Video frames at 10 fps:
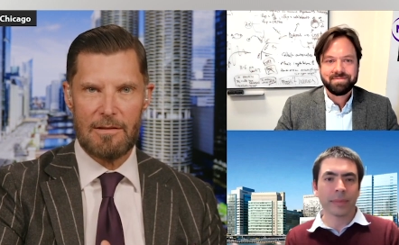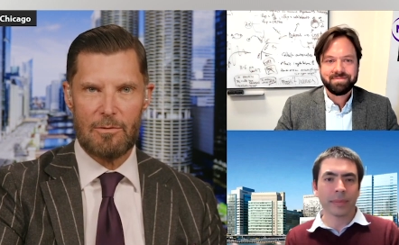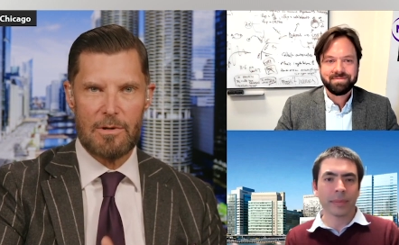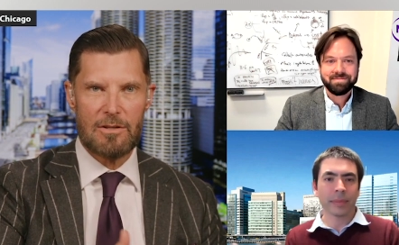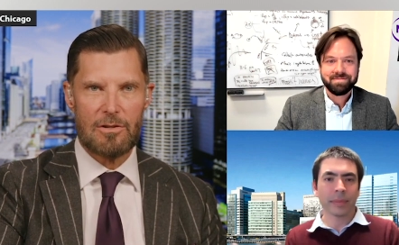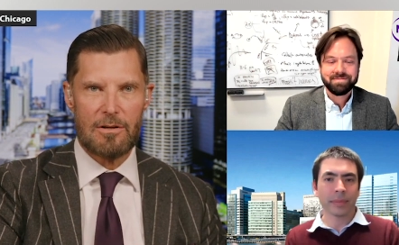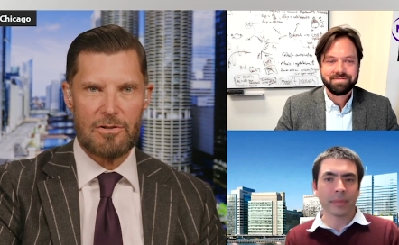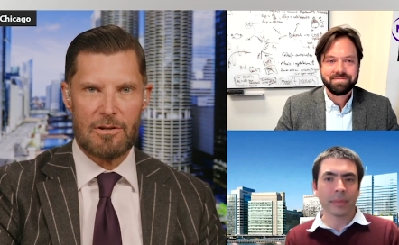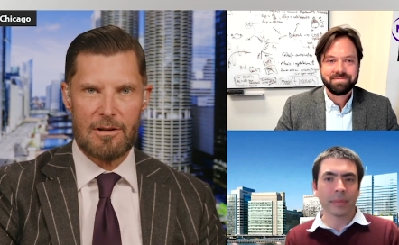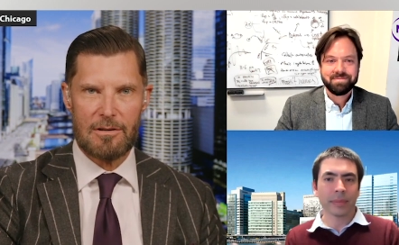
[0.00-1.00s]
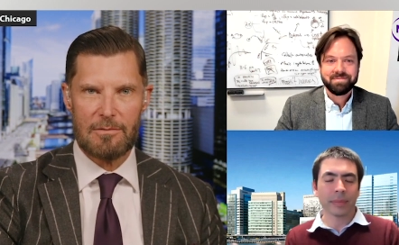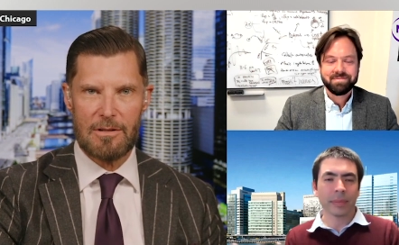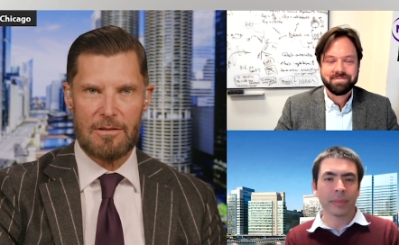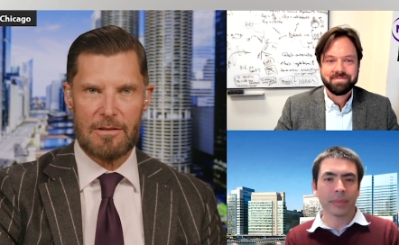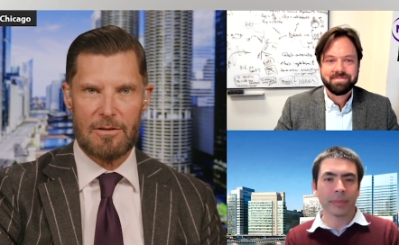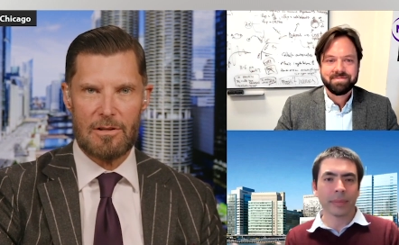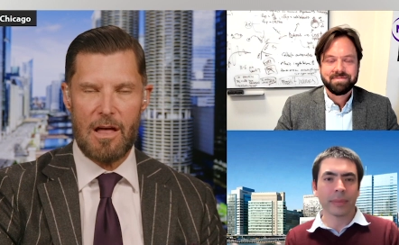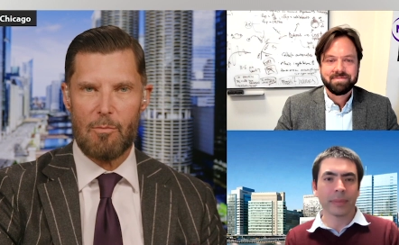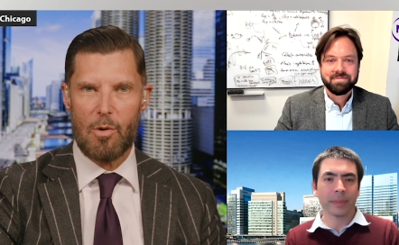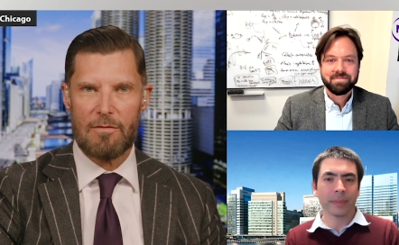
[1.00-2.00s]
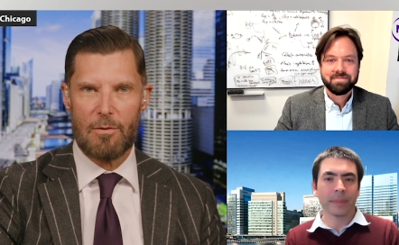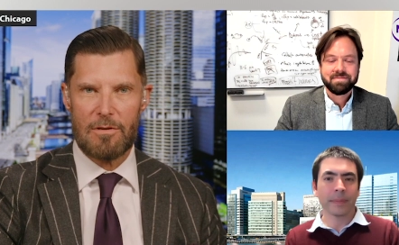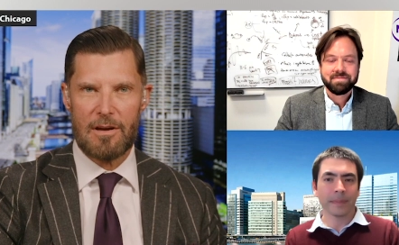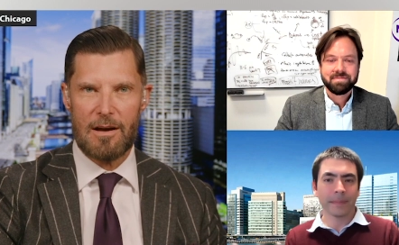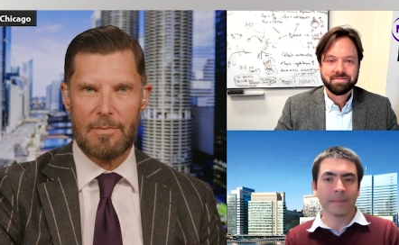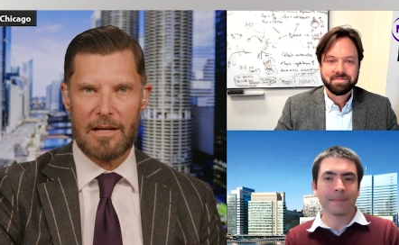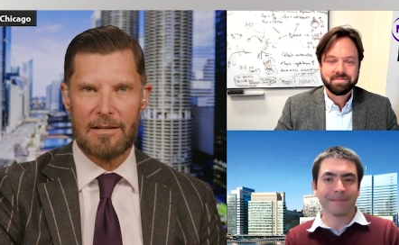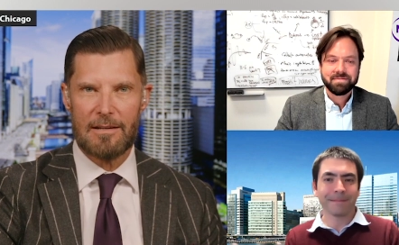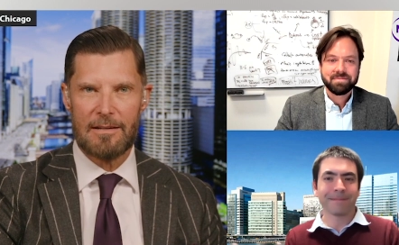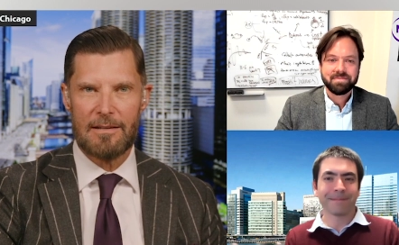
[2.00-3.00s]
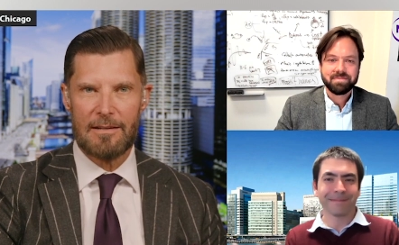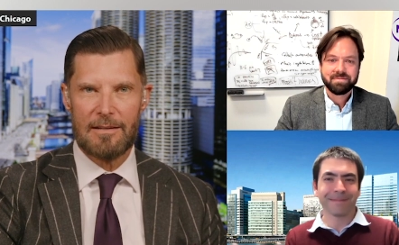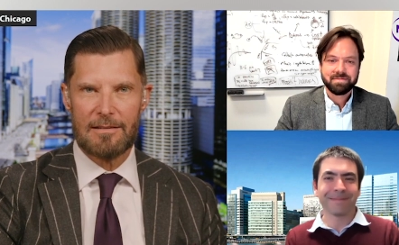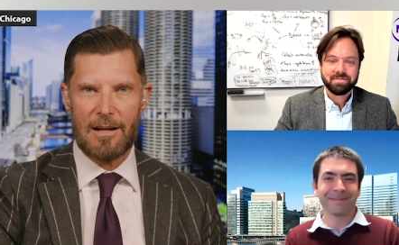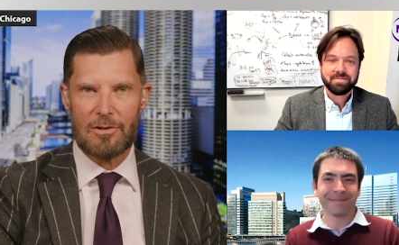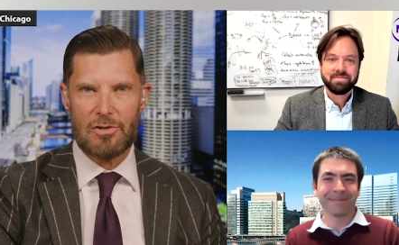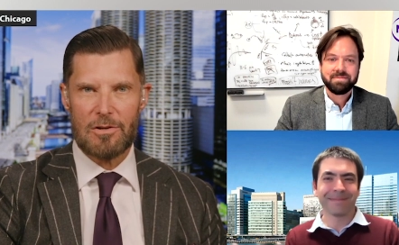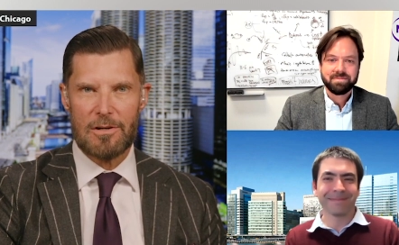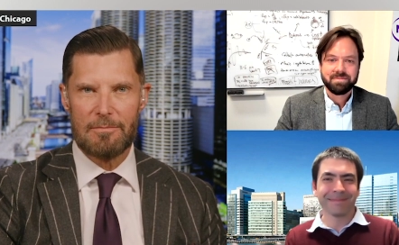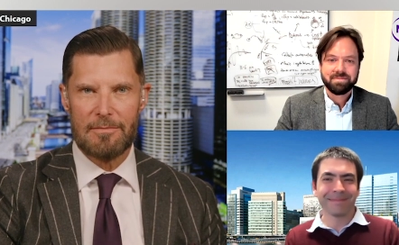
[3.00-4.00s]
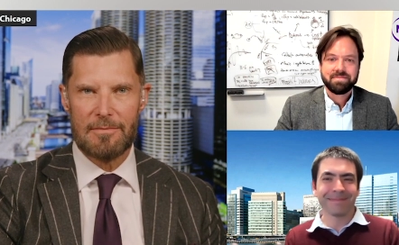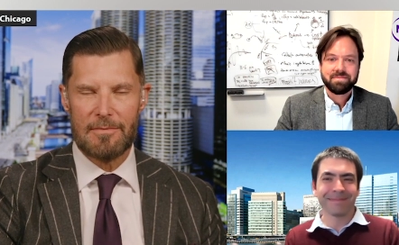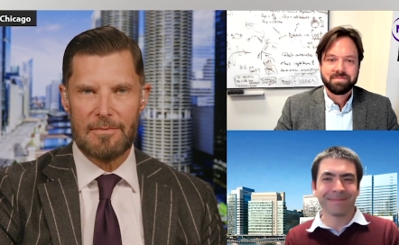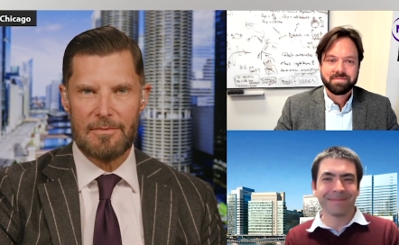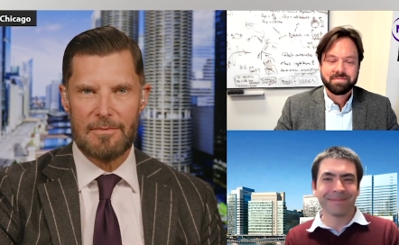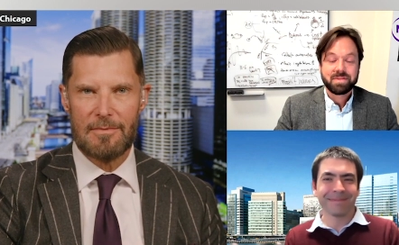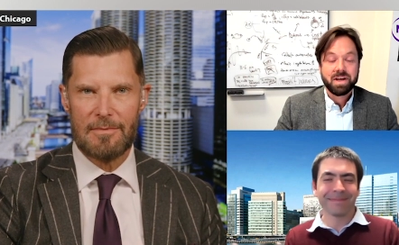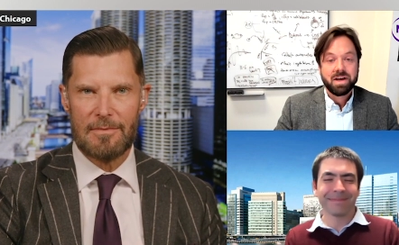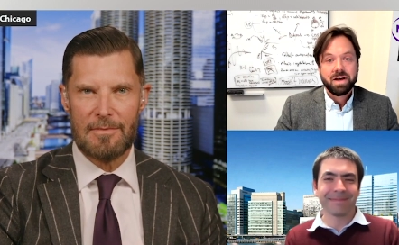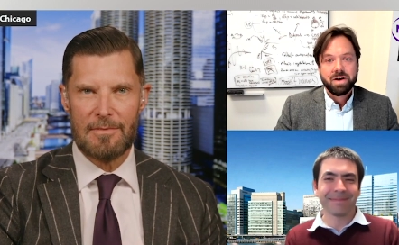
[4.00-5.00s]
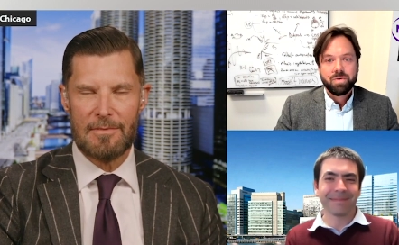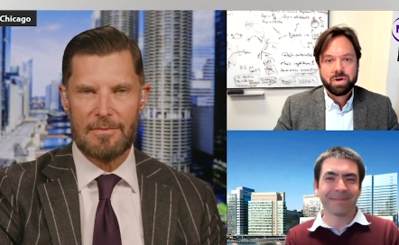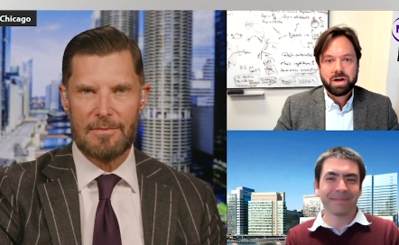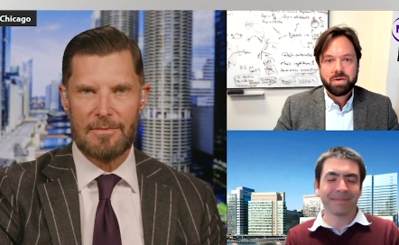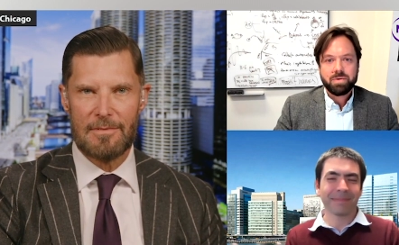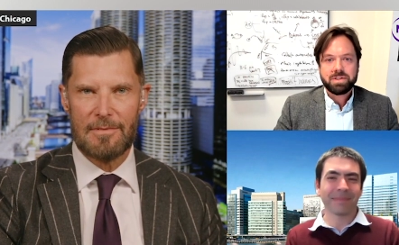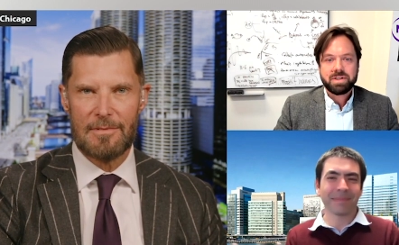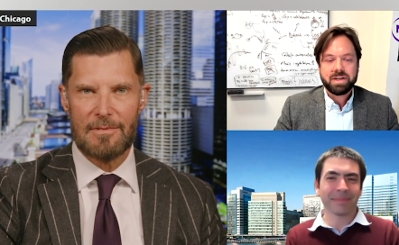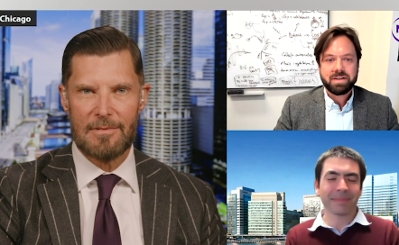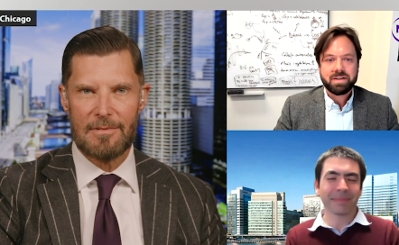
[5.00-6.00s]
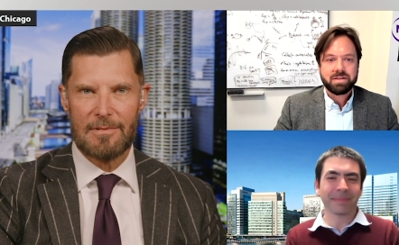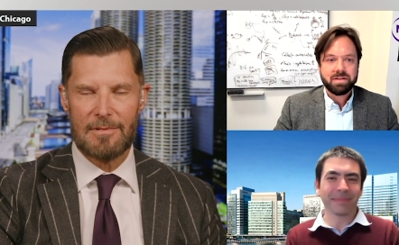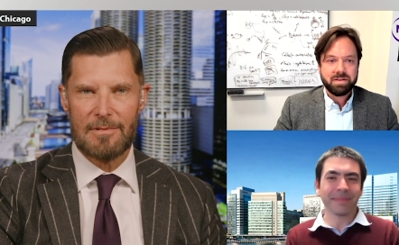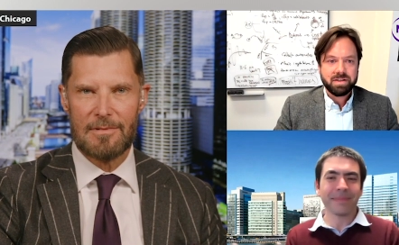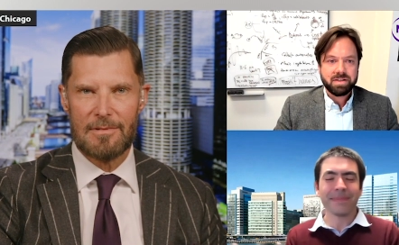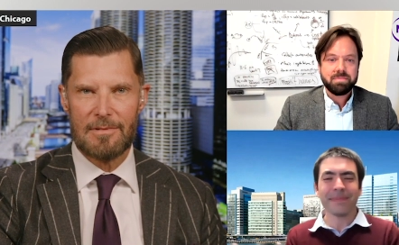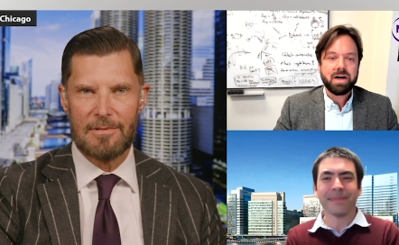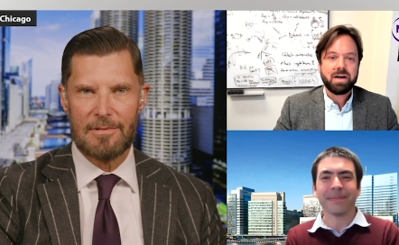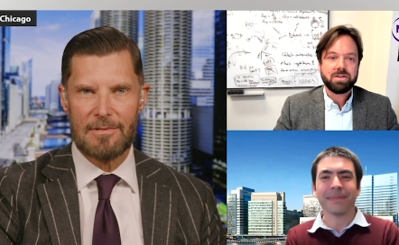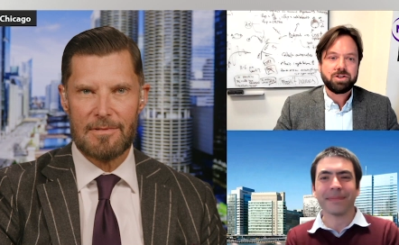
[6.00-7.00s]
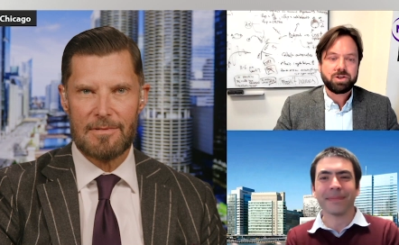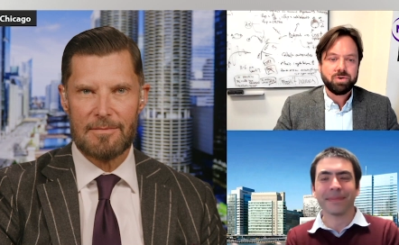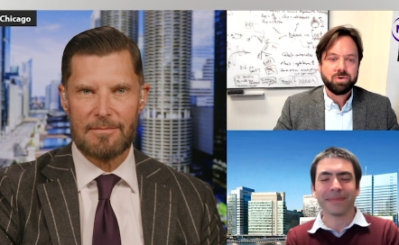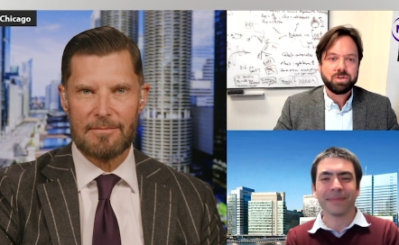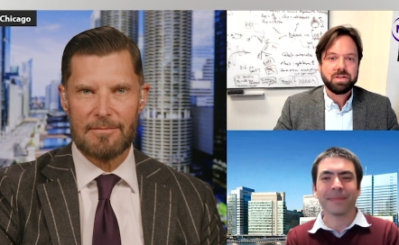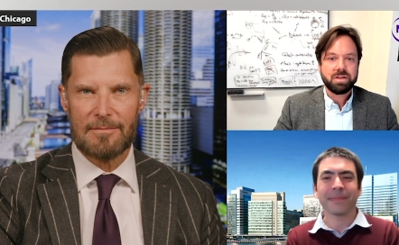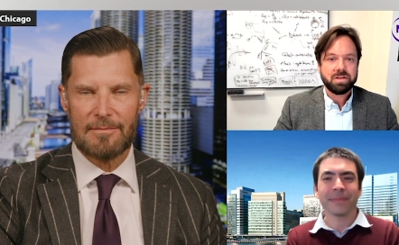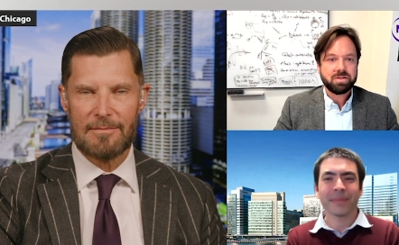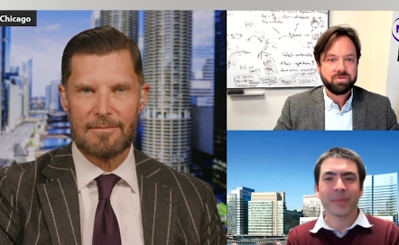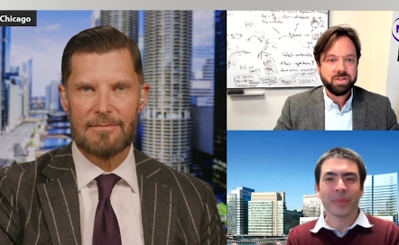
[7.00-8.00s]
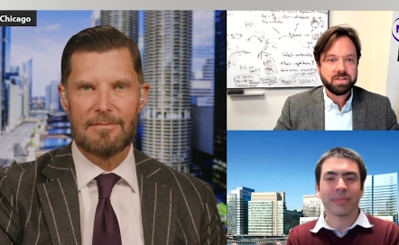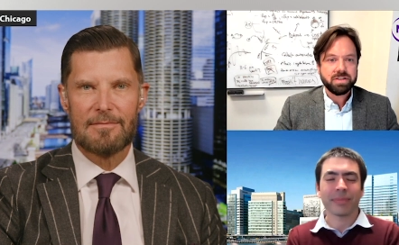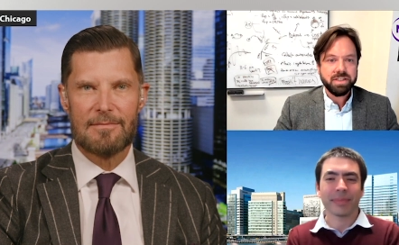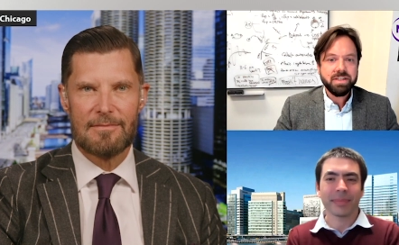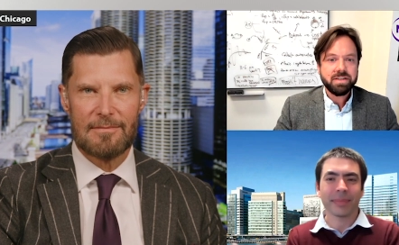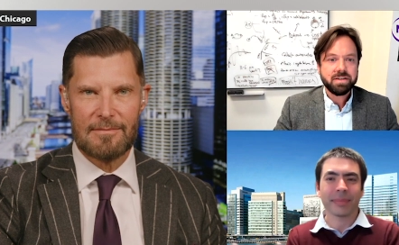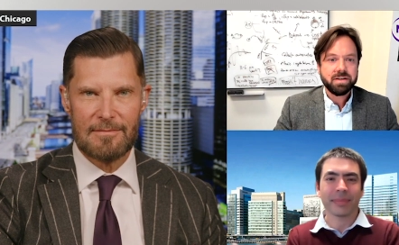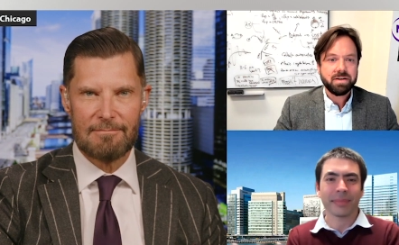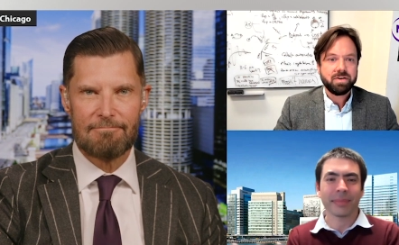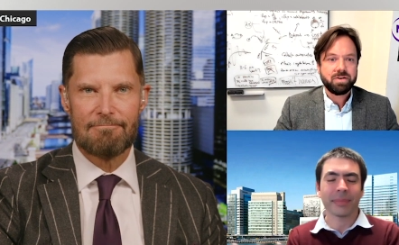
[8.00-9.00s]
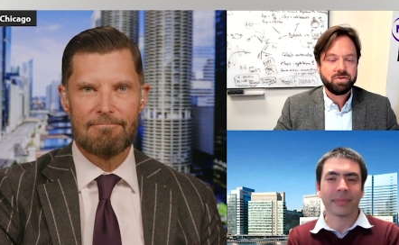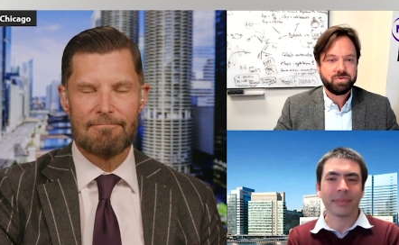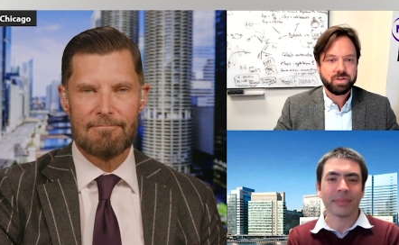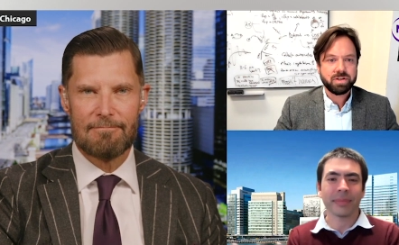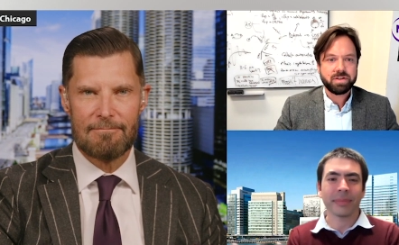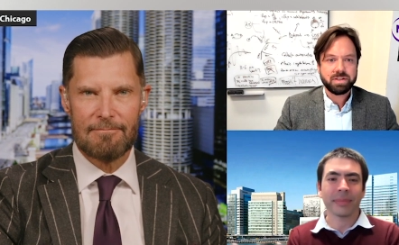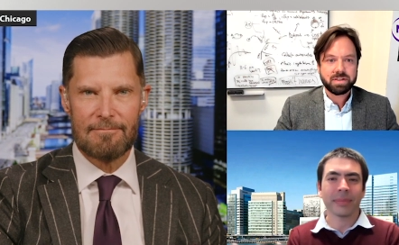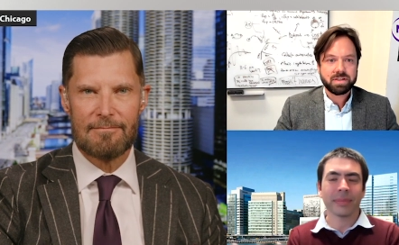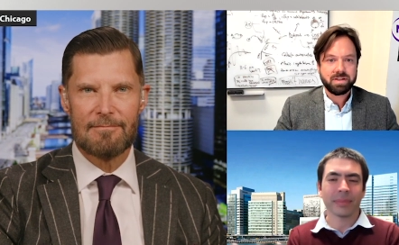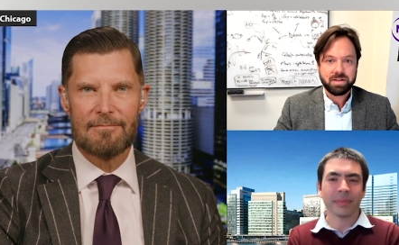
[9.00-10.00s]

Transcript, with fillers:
Speaker 1: to the research, or do you think there's a lot more forthcoming? Dr. Schluter?
Speaker 2: Well, I would say that this demand shows that there's a real need to fill this